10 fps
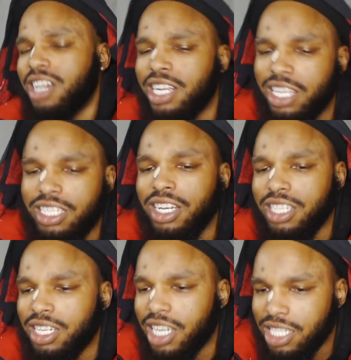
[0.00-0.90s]
Y'all day,
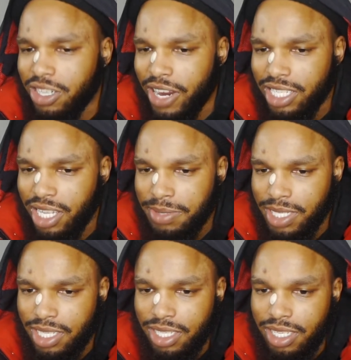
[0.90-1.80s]
y'all day straight type
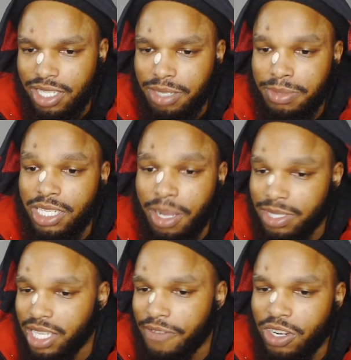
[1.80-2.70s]
shit? Bitch, number
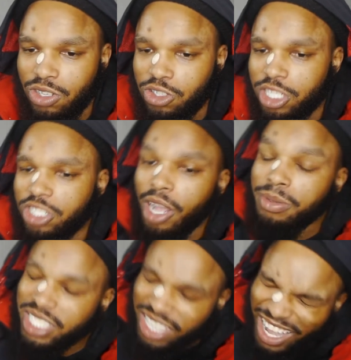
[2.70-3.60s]
seven on Trinity
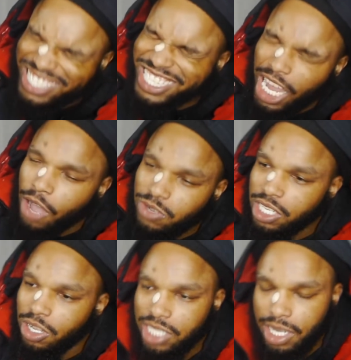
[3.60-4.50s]
drops 19 hours
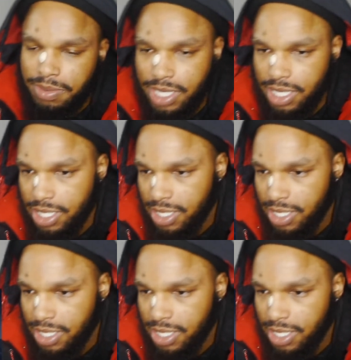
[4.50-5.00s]
ago type shit.